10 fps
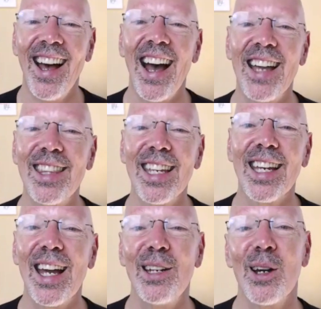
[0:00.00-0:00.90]
I think
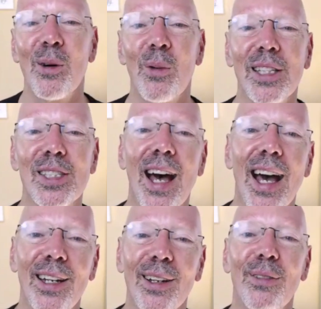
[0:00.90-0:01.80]
I know what
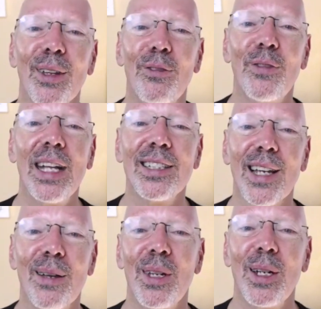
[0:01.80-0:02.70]
side of the fence
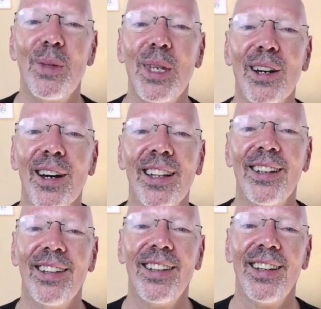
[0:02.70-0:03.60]
I'm going to be on.
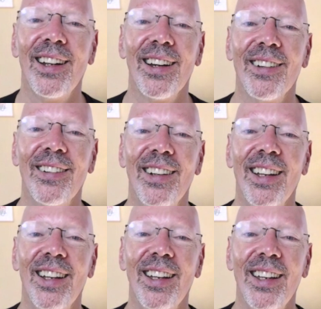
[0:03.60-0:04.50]
You know,
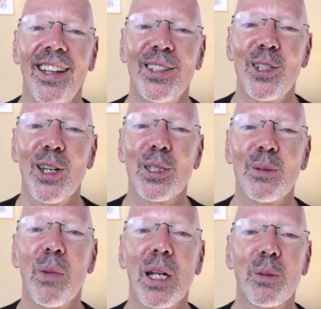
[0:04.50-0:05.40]
it's just
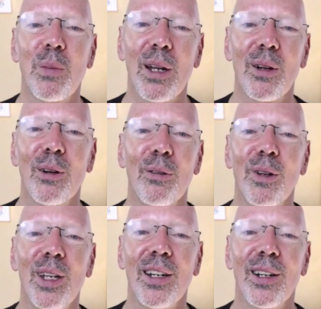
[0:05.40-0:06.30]
much better
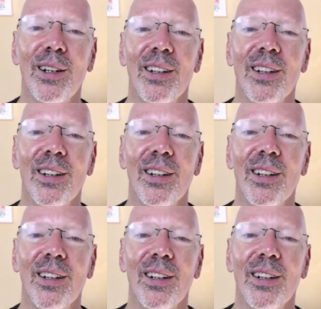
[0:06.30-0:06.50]
over here.